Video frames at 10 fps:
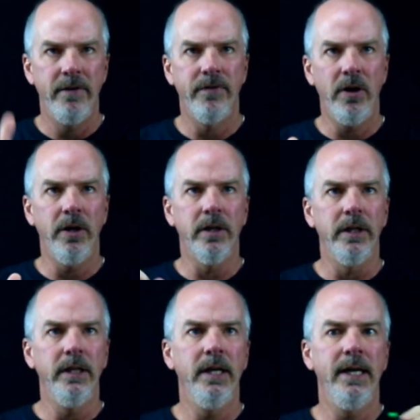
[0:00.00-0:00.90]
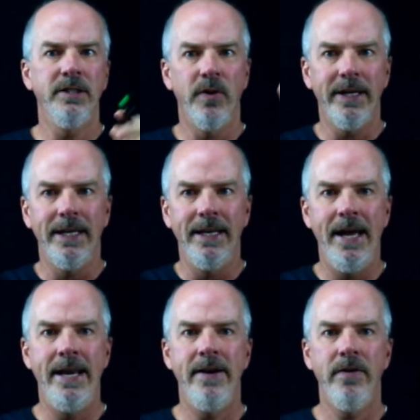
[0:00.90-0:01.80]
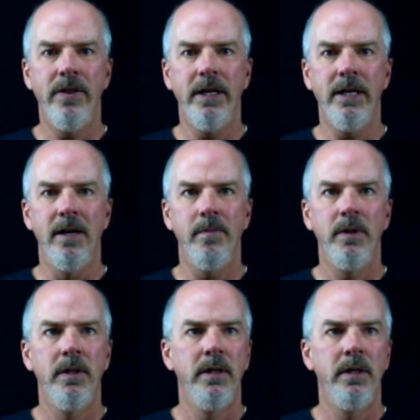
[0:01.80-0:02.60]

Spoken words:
it vertically so I can line everything up.